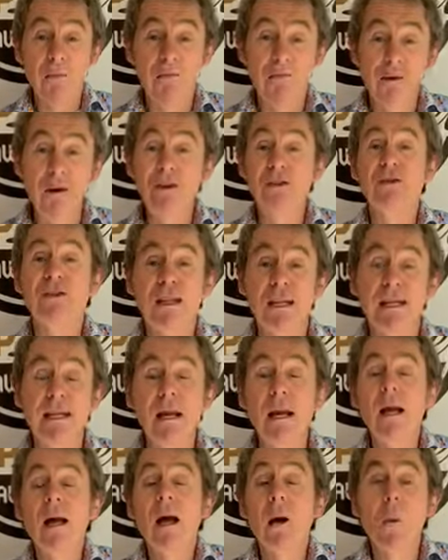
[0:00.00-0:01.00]

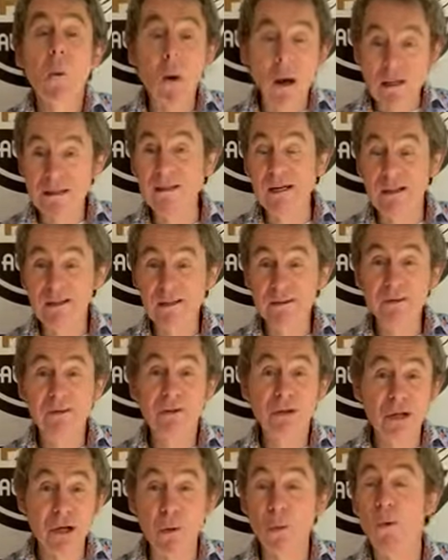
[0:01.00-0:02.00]
Firstly, well done
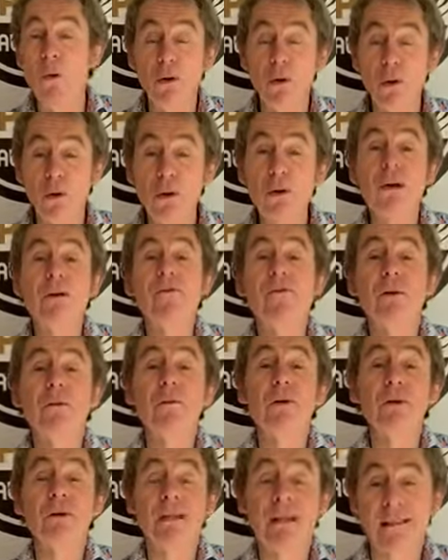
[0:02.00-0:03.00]
to you all from
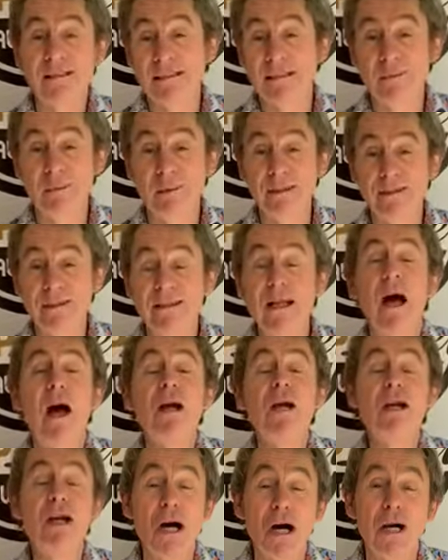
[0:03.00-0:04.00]
your customers,
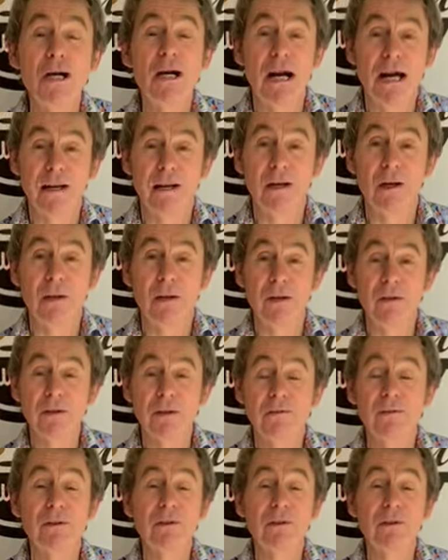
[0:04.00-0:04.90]
young and old.